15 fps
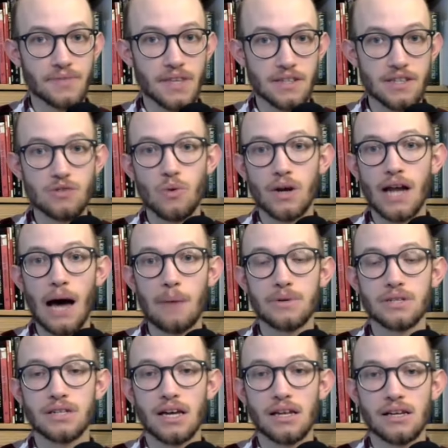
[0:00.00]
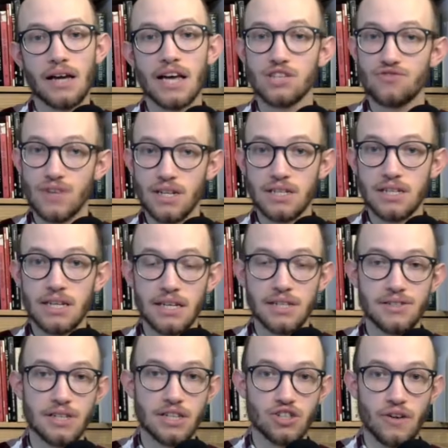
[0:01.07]
This is what Hubbard has written in
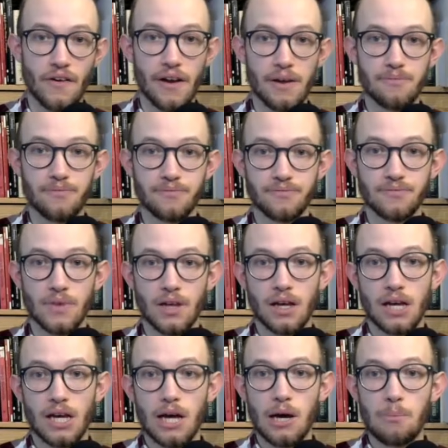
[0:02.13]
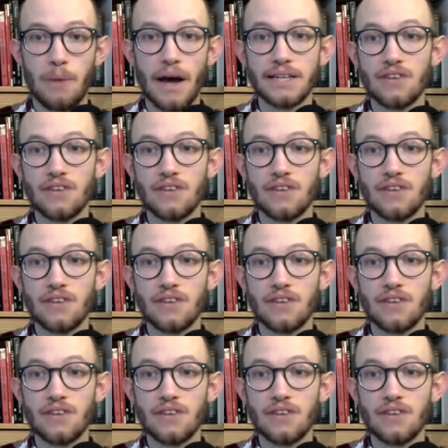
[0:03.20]
his dictionary. By